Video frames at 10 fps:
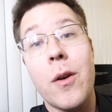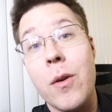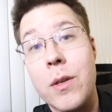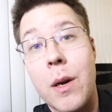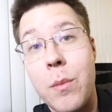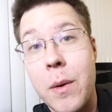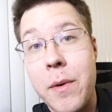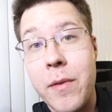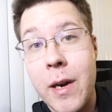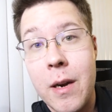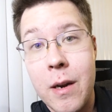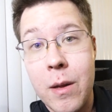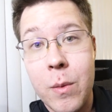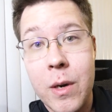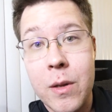Who knows? I'll probably find
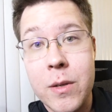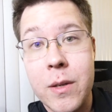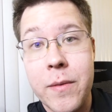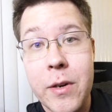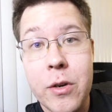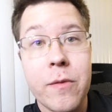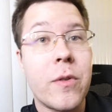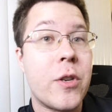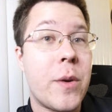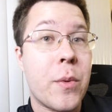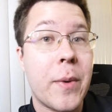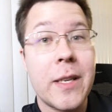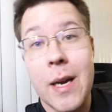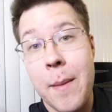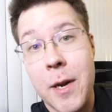another one of those in the future for a cheaper
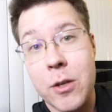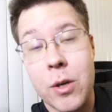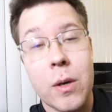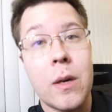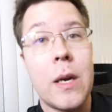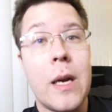price. I'm not sure.